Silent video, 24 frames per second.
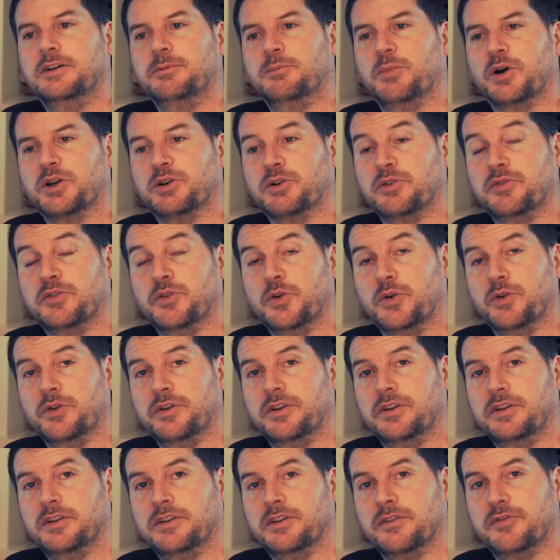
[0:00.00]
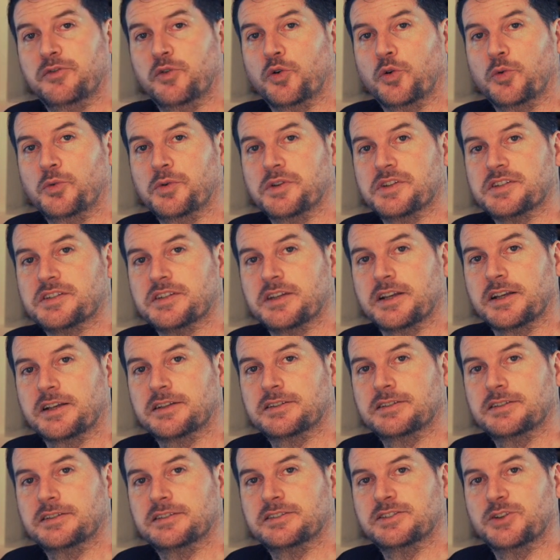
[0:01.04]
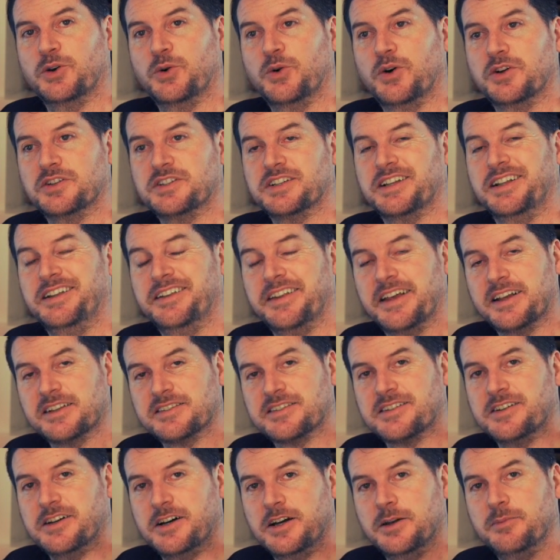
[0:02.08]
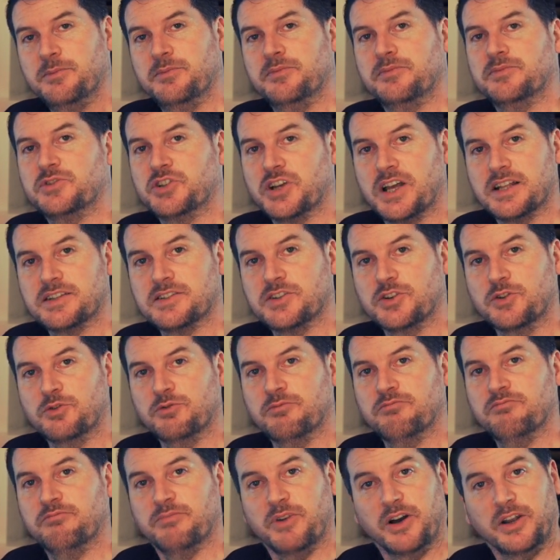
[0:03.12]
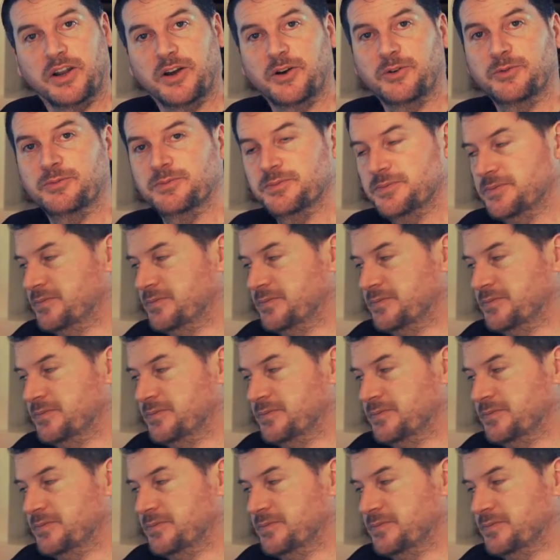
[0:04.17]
microphone, the 416. So until next time, chat soon. Bye